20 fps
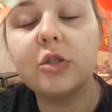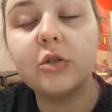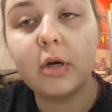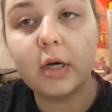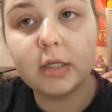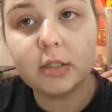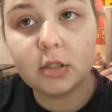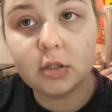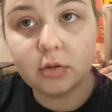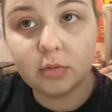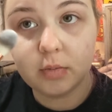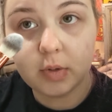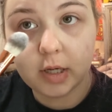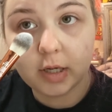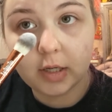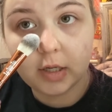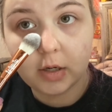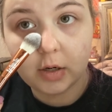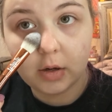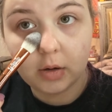So I assume
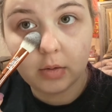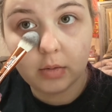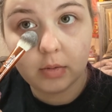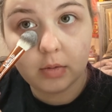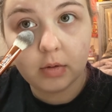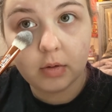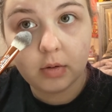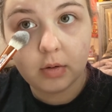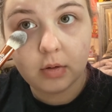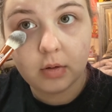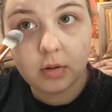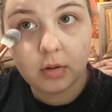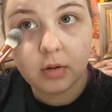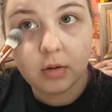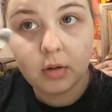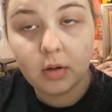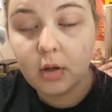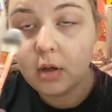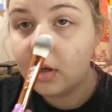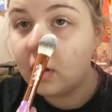like, you know,
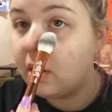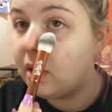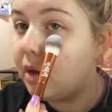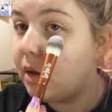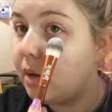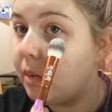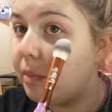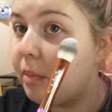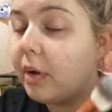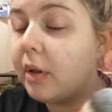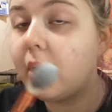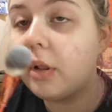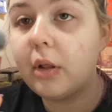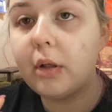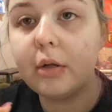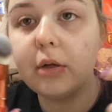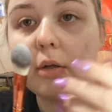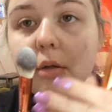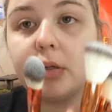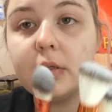put a
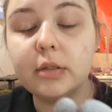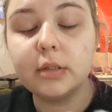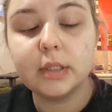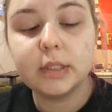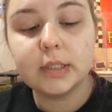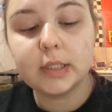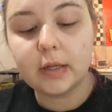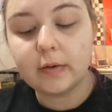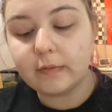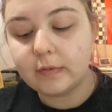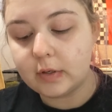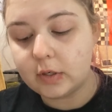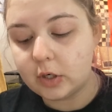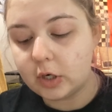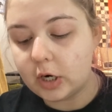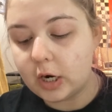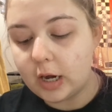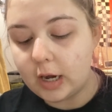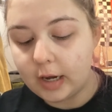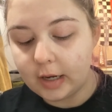little stuff under
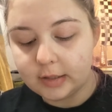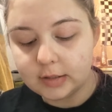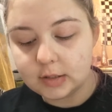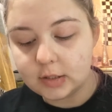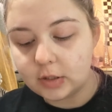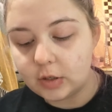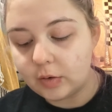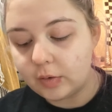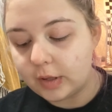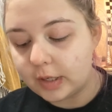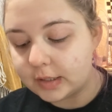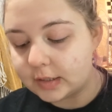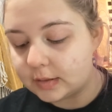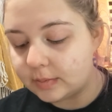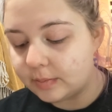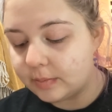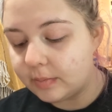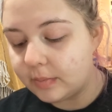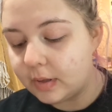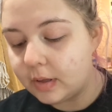your eyes, you know, like
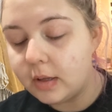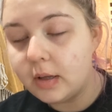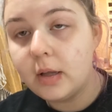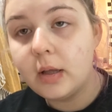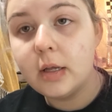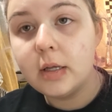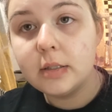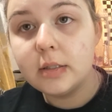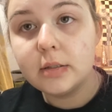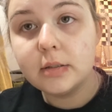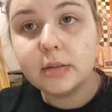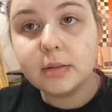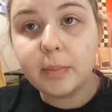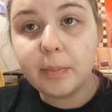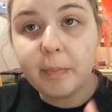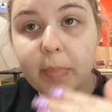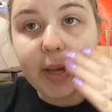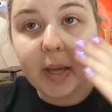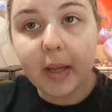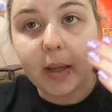some
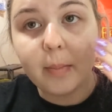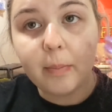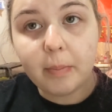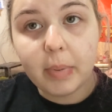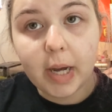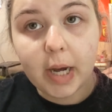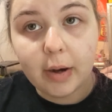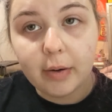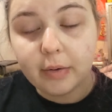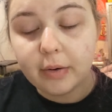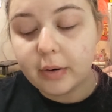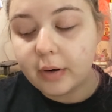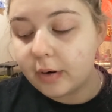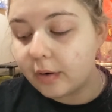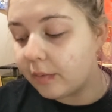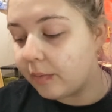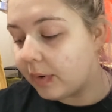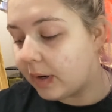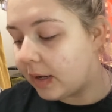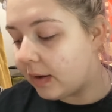baking powder
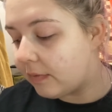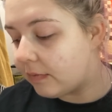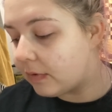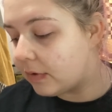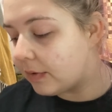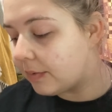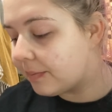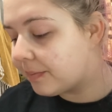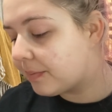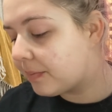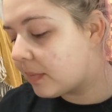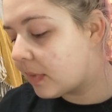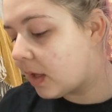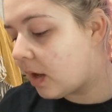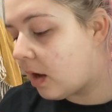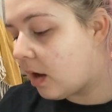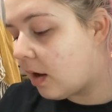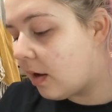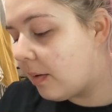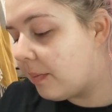or whatever.
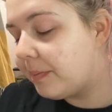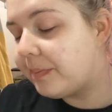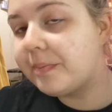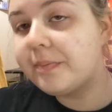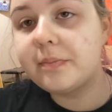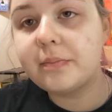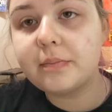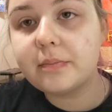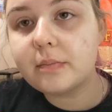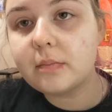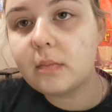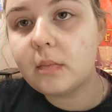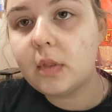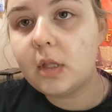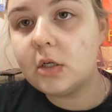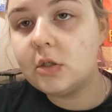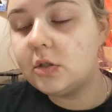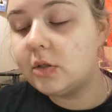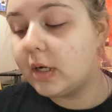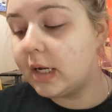
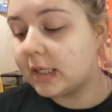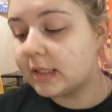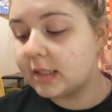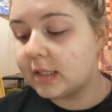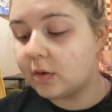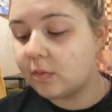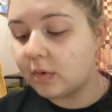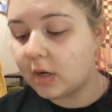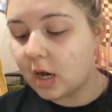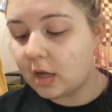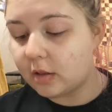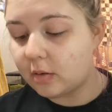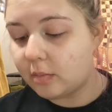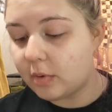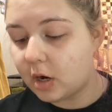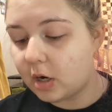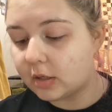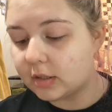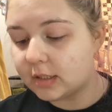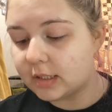So next thing we got in the
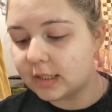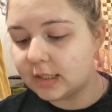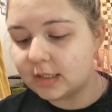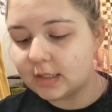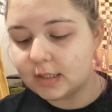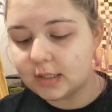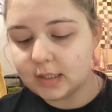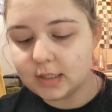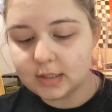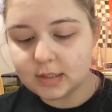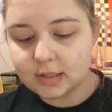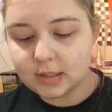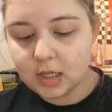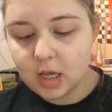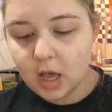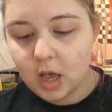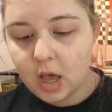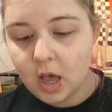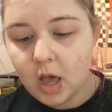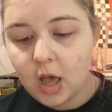box is this
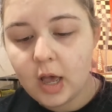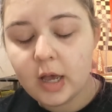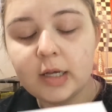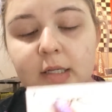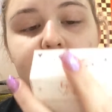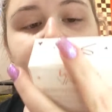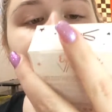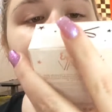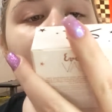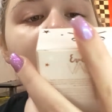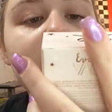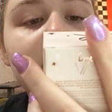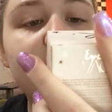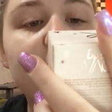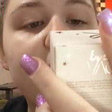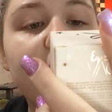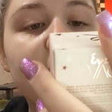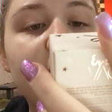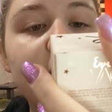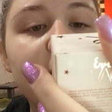
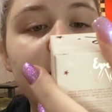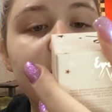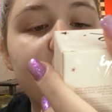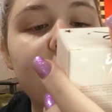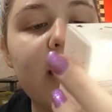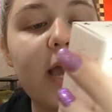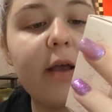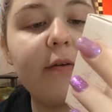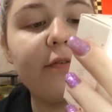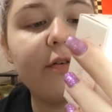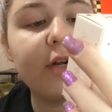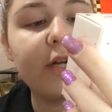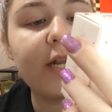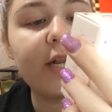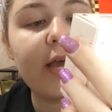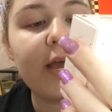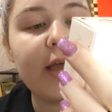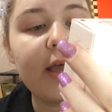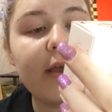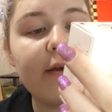Ciate London
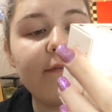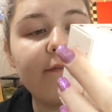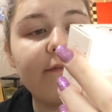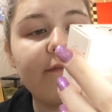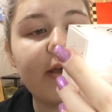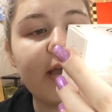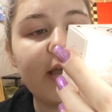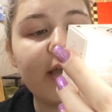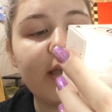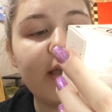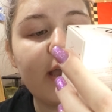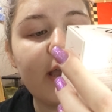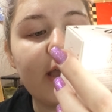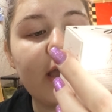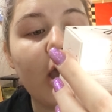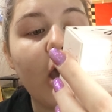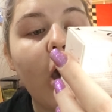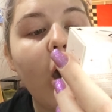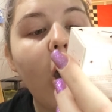Everyday Vacay.